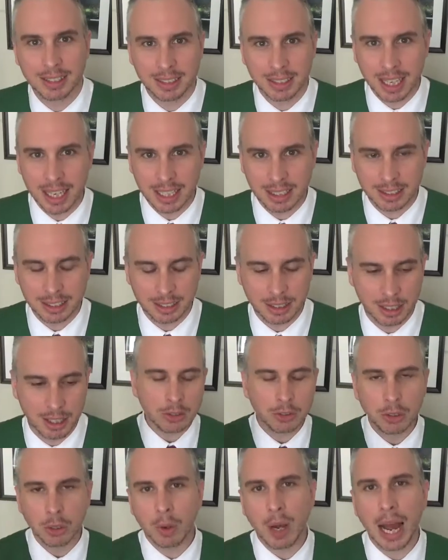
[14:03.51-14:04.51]
sense.
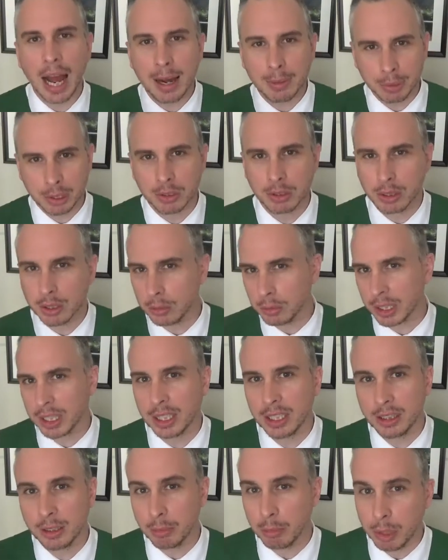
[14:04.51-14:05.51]
So absolutely,
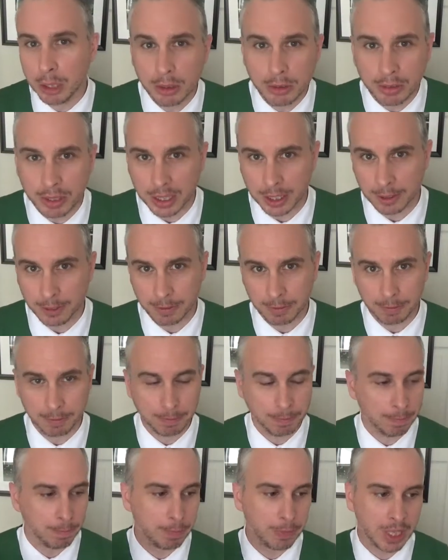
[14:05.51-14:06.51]
within the movie,
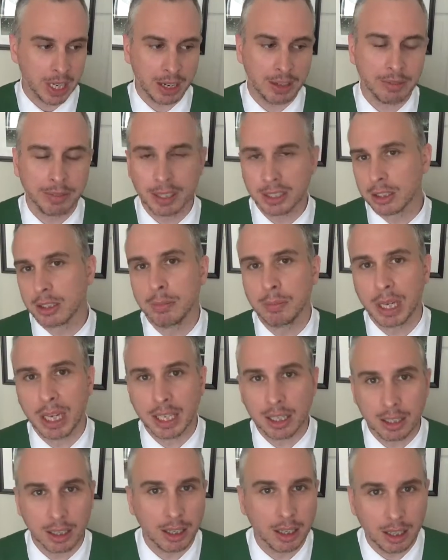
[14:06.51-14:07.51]
I felt it
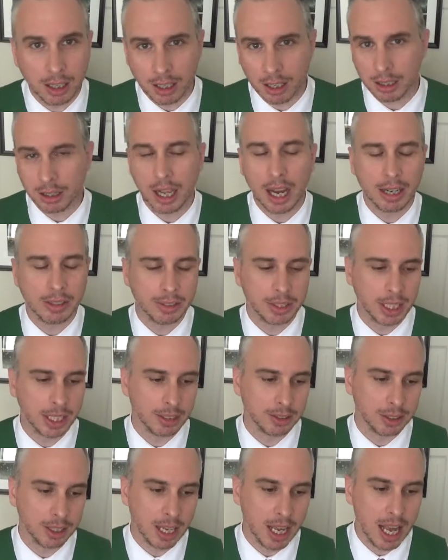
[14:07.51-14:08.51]
made a lot of
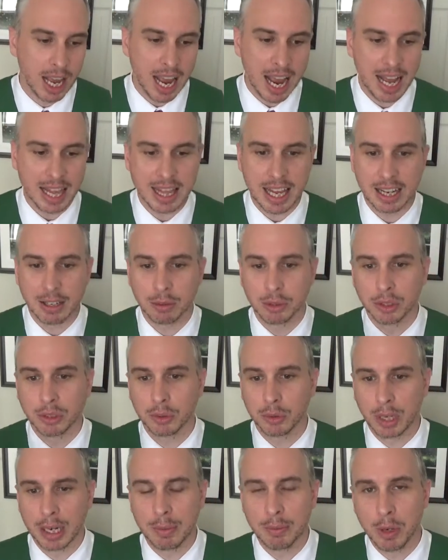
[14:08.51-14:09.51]
sense, and that it was a
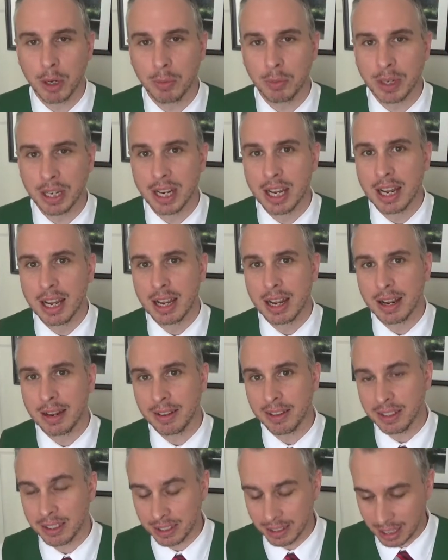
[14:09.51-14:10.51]
great moment.
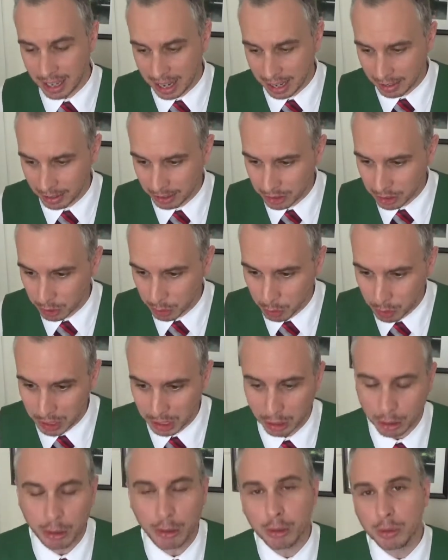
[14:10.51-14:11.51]
And so
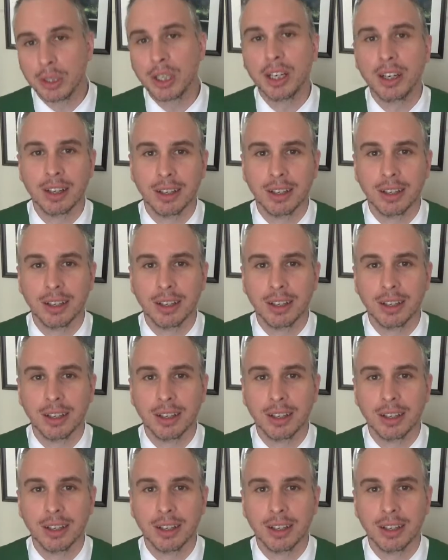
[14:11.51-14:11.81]
when Luke